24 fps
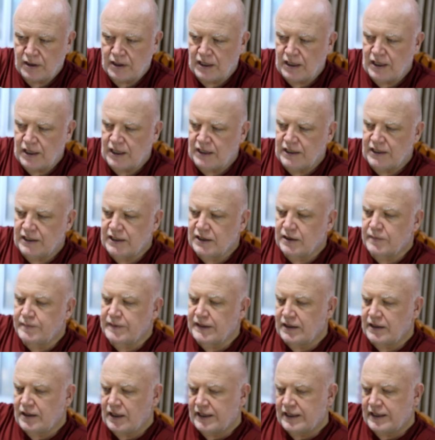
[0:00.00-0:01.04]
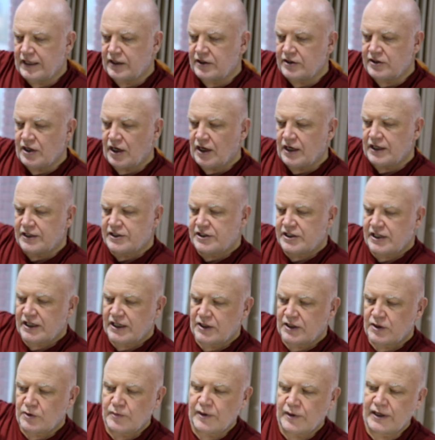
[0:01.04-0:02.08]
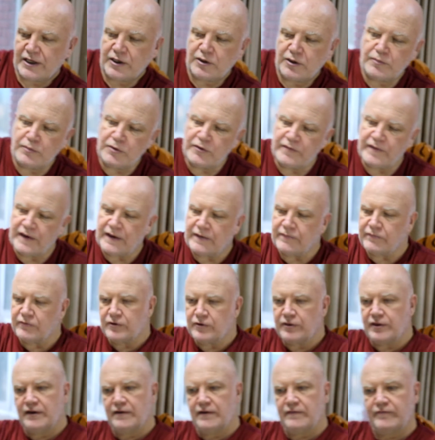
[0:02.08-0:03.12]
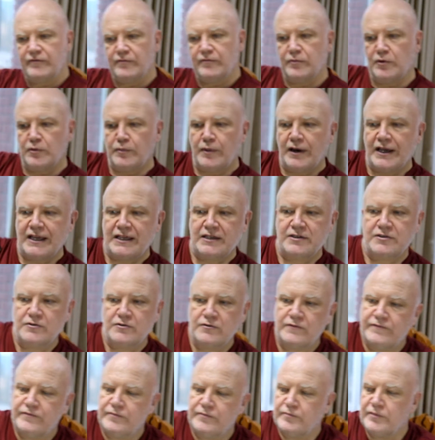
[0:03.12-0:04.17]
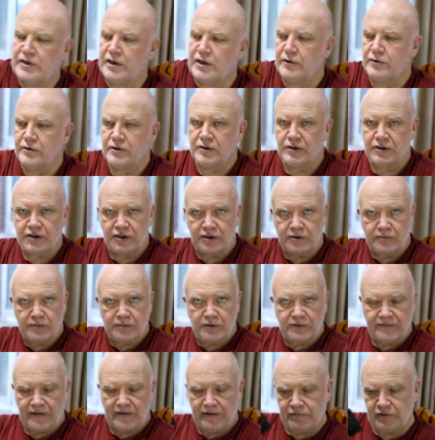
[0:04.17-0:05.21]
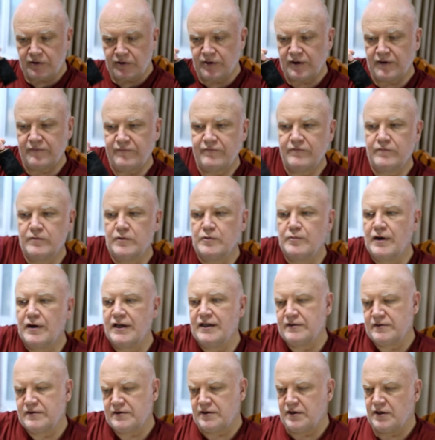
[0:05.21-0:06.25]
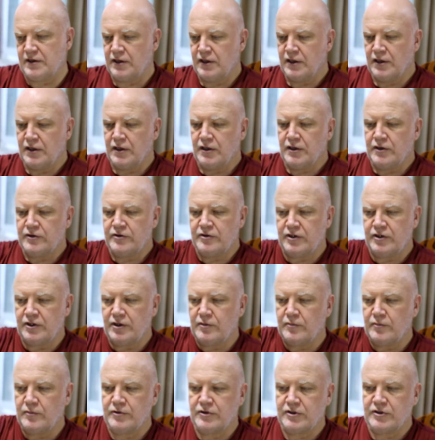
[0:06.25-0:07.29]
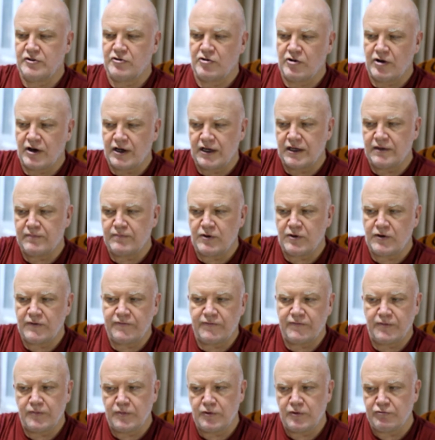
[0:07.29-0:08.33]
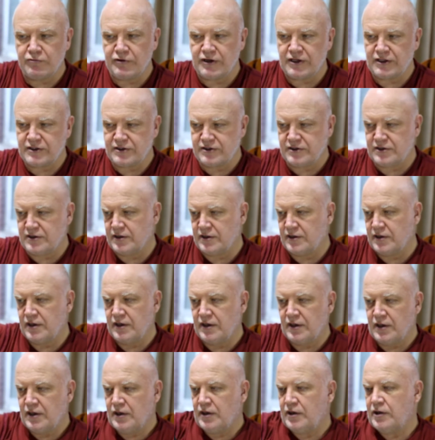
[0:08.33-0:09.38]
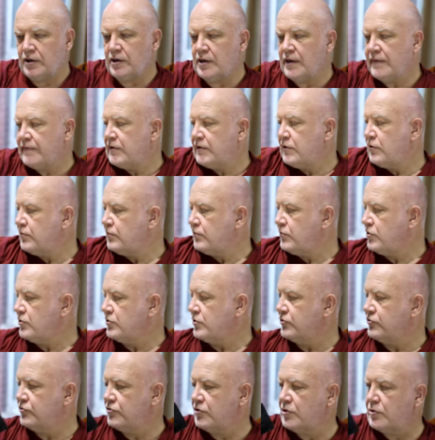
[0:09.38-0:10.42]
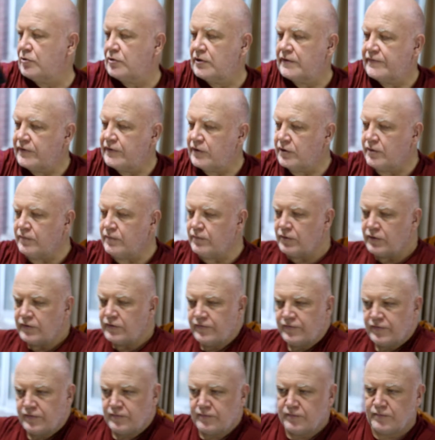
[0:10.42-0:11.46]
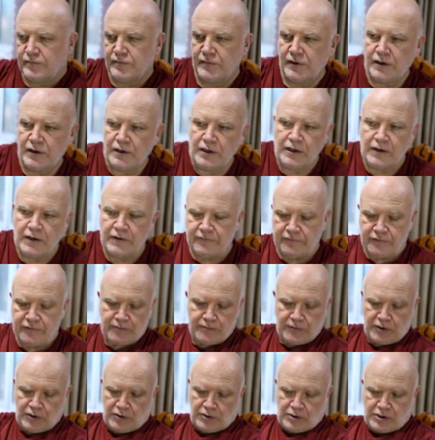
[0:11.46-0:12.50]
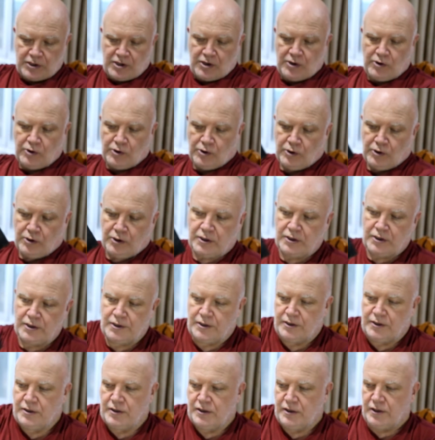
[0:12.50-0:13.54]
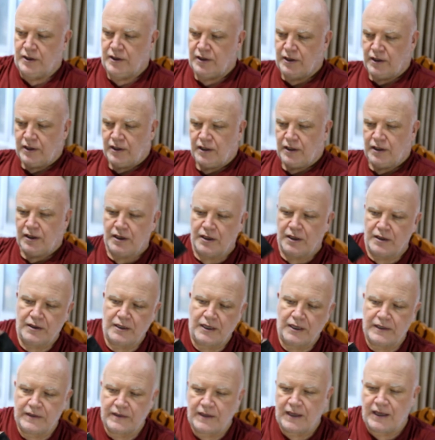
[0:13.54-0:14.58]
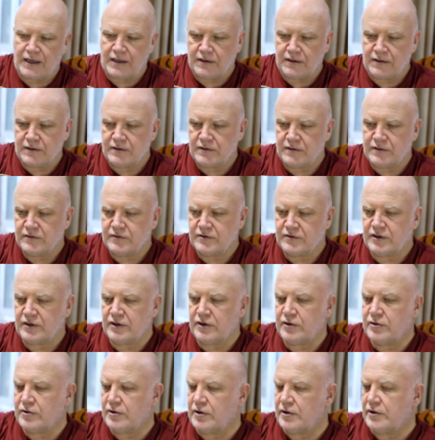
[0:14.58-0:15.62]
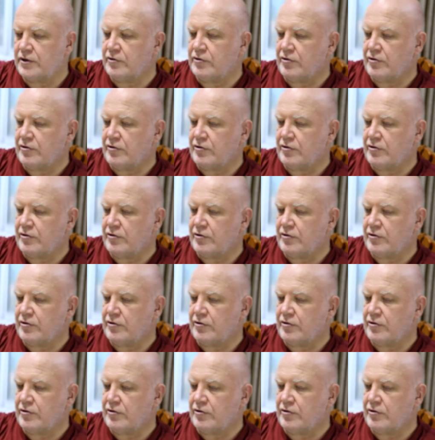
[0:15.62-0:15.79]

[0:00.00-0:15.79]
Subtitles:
a little bit like in Tai Chi, the way you move everything from the waist, or from yoga you move everything from the waist. So you don't want to try and move from the wrist. You have a lot more control if you can move from your core like that. So you're